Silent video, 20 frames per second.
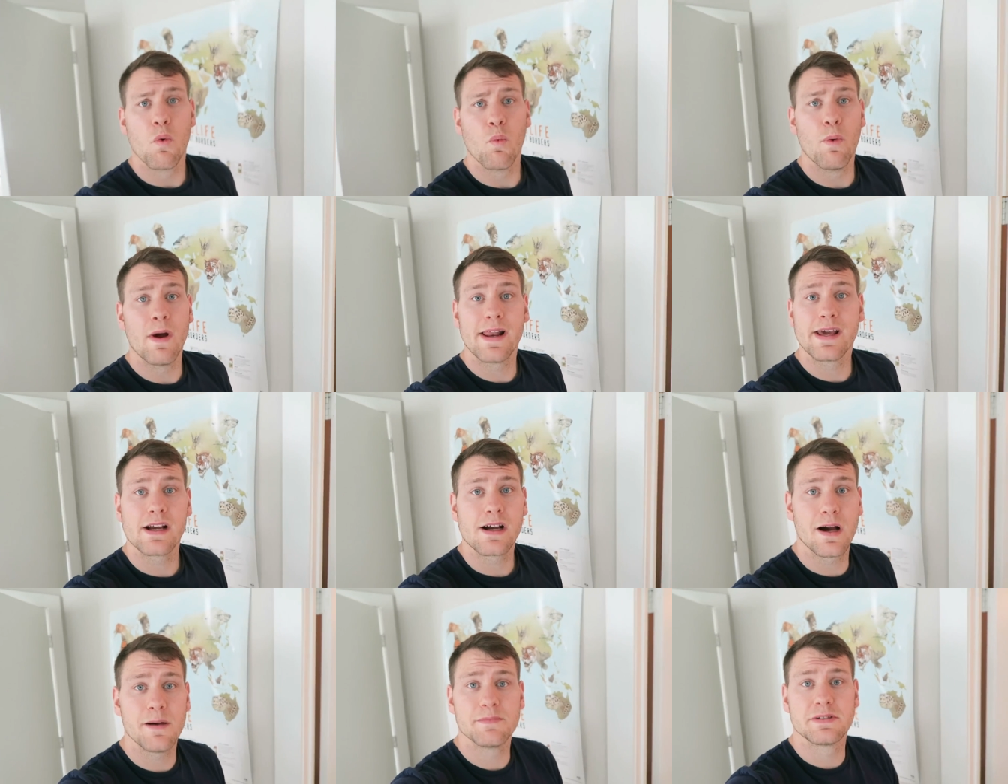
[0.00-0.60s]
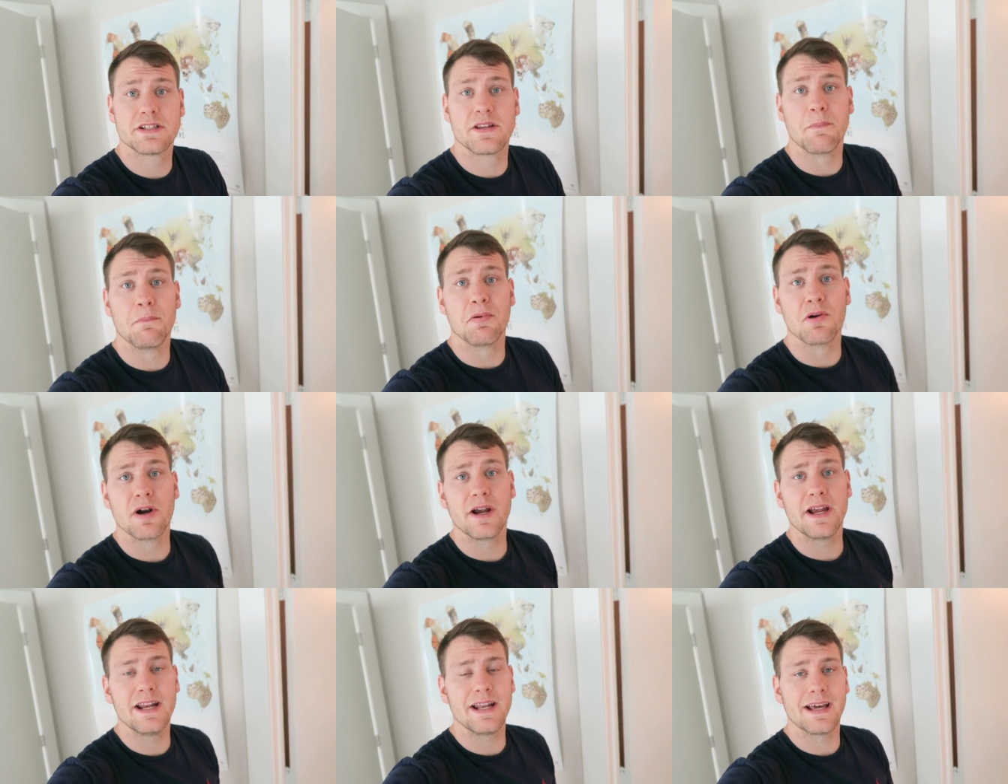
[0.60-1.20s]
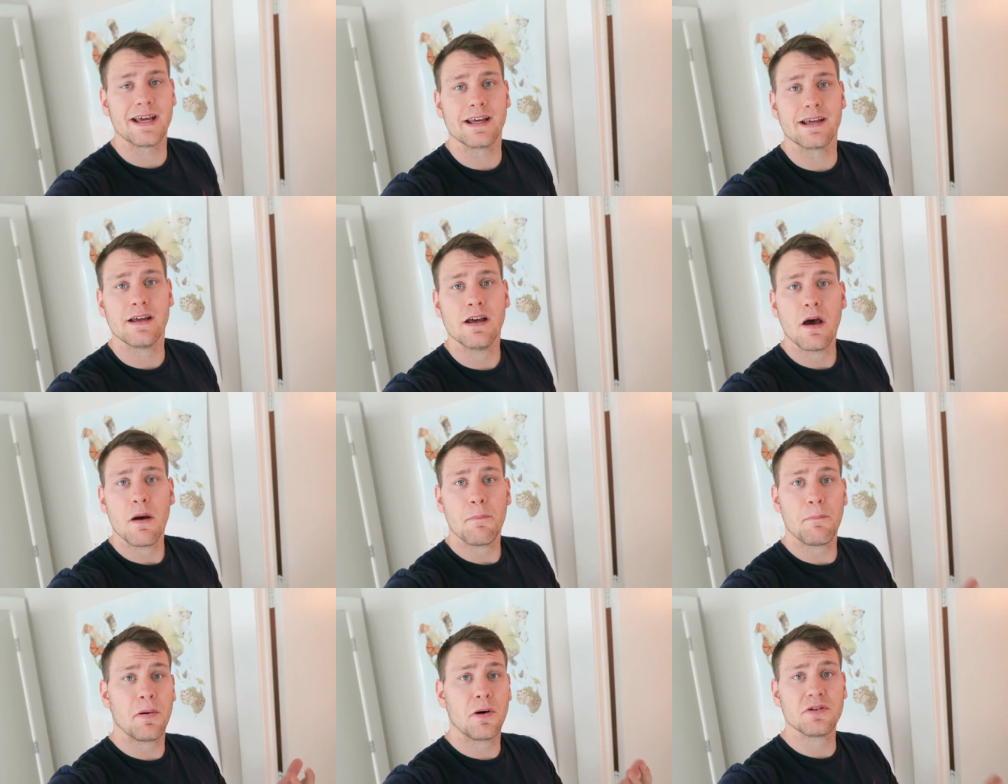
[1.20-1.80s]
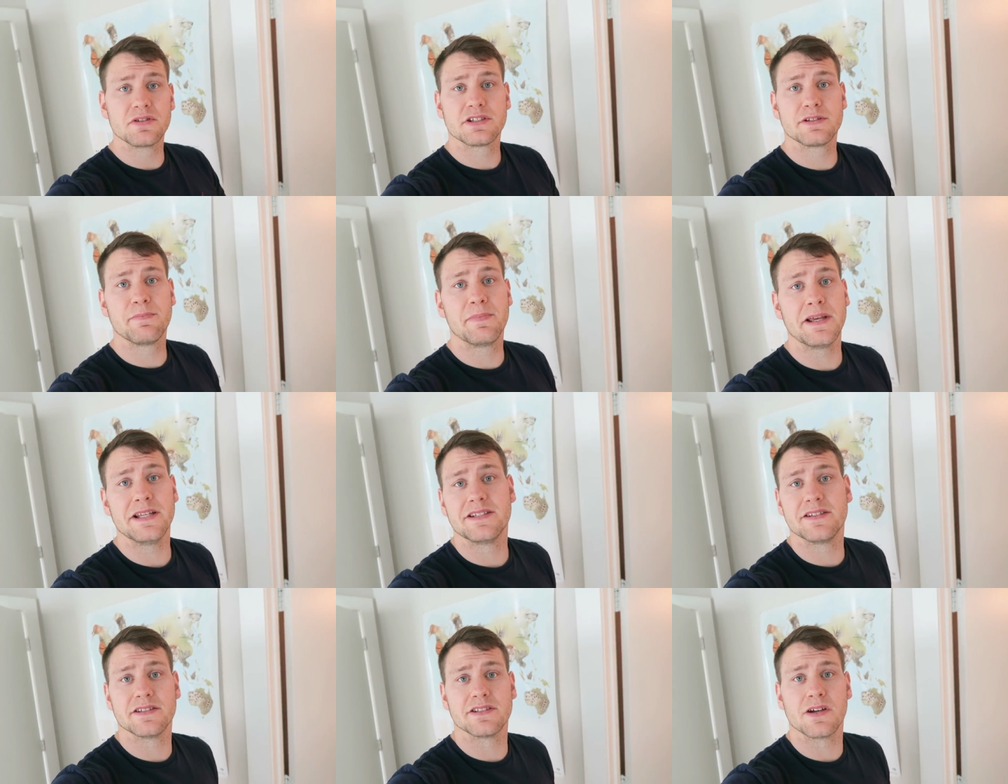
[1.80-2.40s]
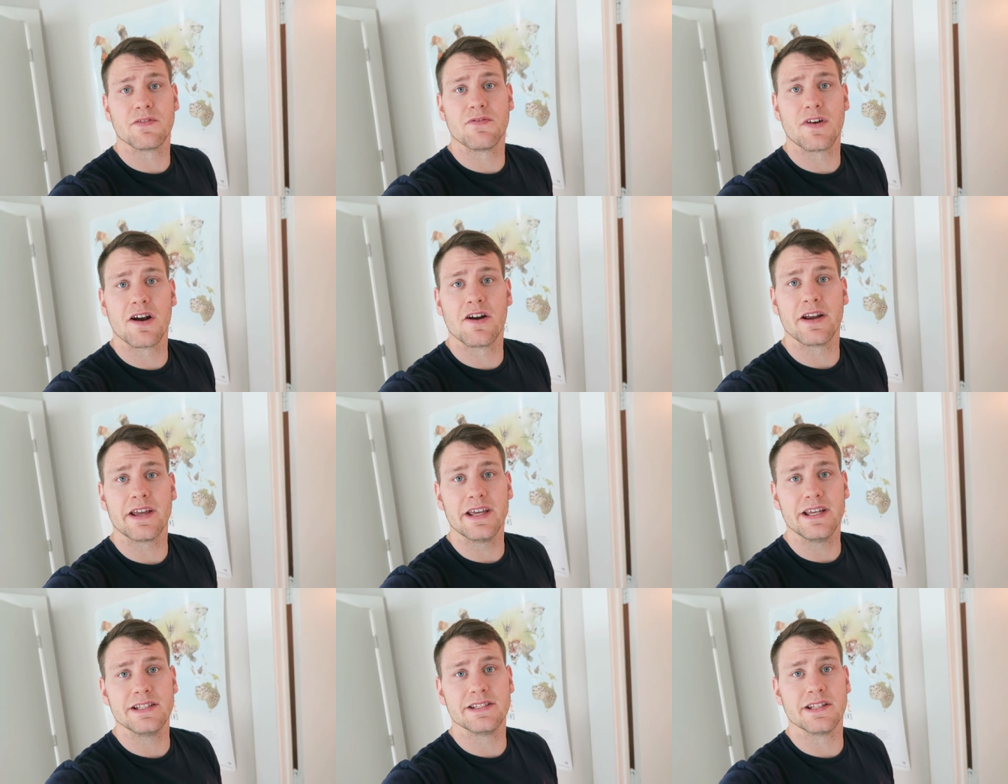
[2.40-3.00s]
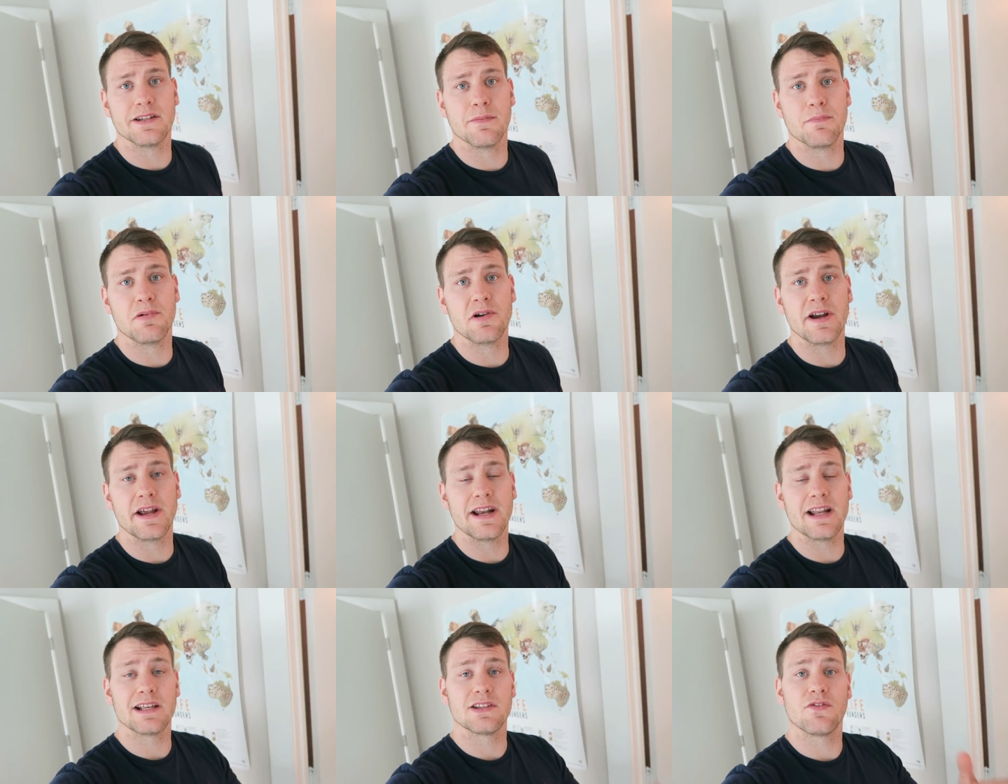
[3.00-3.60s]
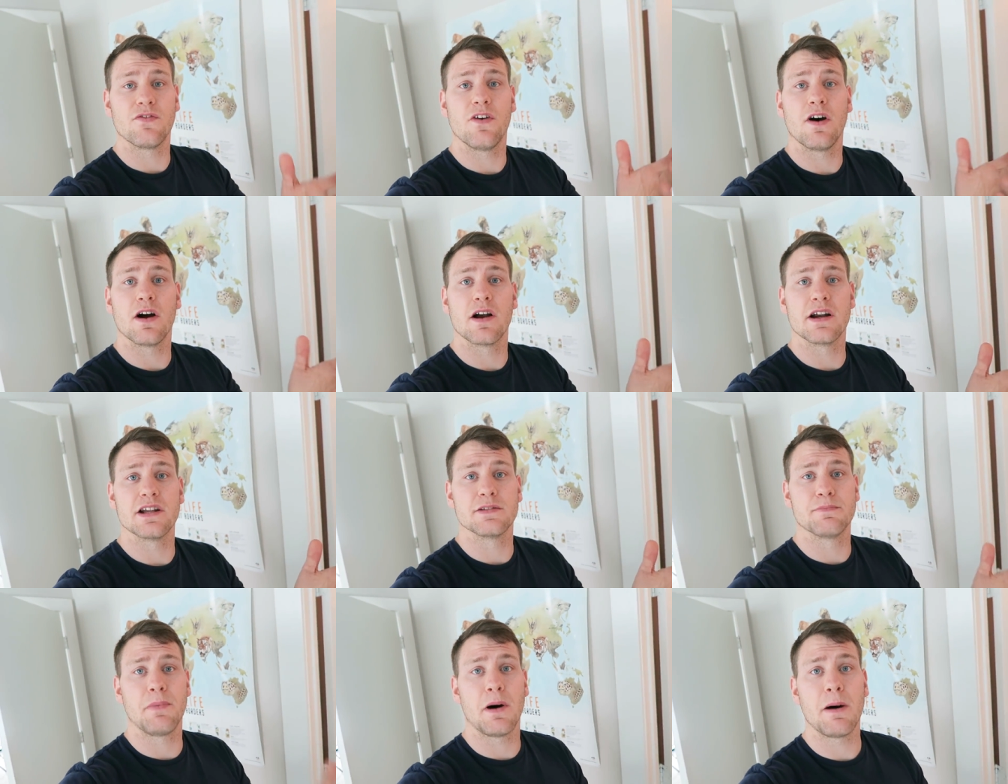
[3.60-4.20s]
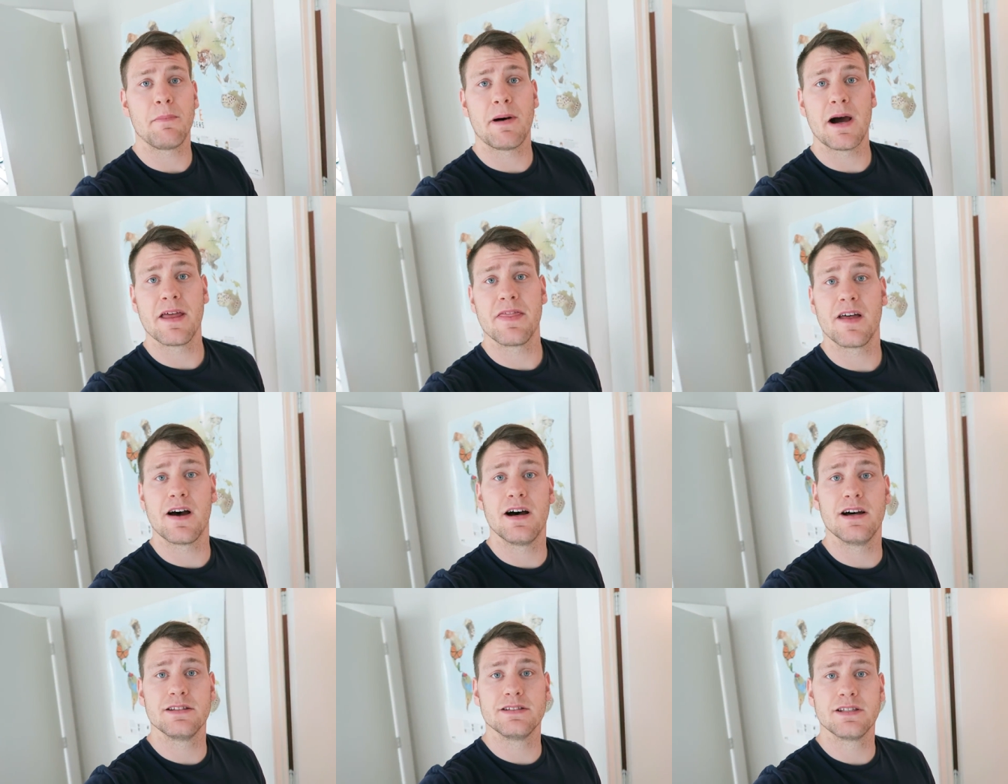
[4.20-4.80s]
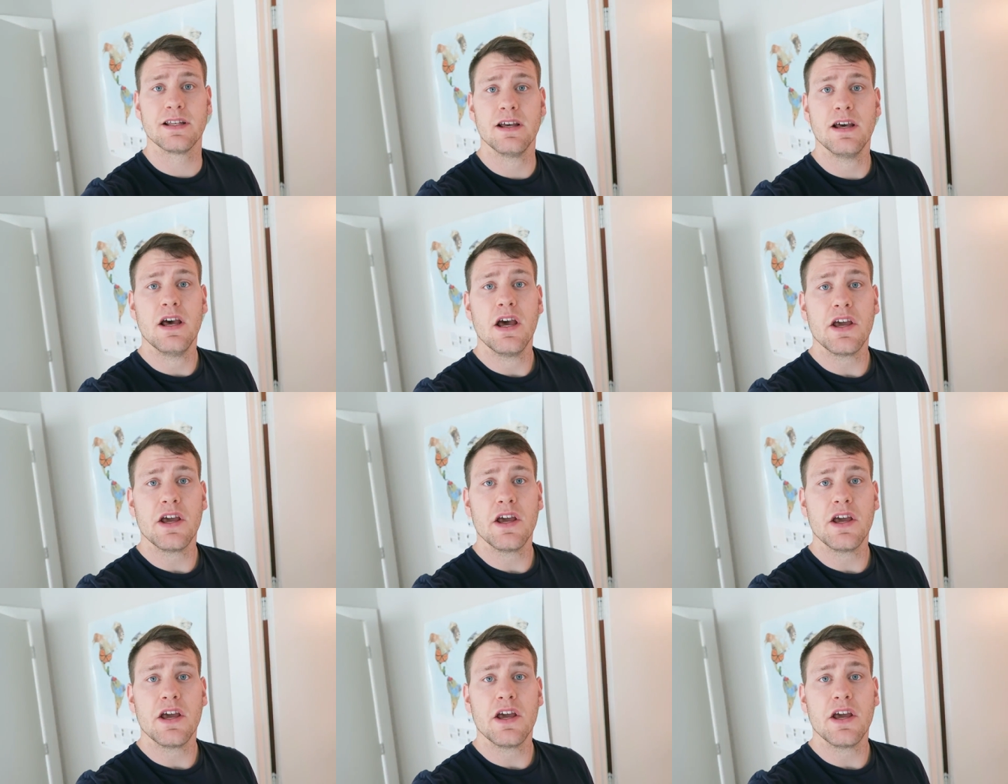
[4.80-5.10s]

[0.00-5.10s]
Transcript: When it comes to breeding, both species are very easy to breed as far as ball pythons.